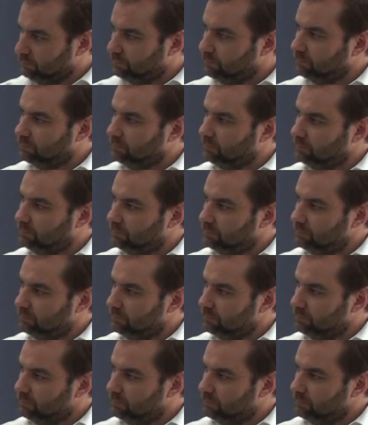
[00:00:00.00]

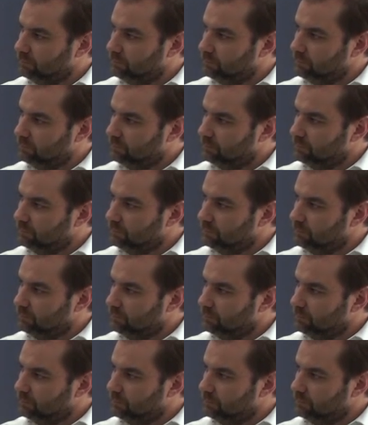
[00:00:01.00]

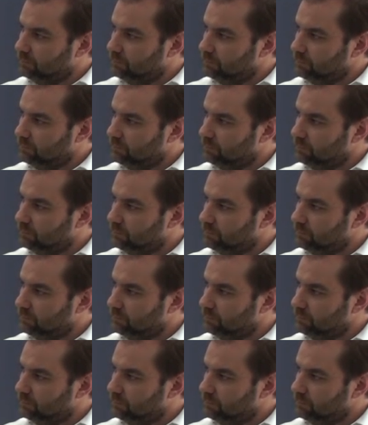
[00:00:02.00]
This person isn't speaking.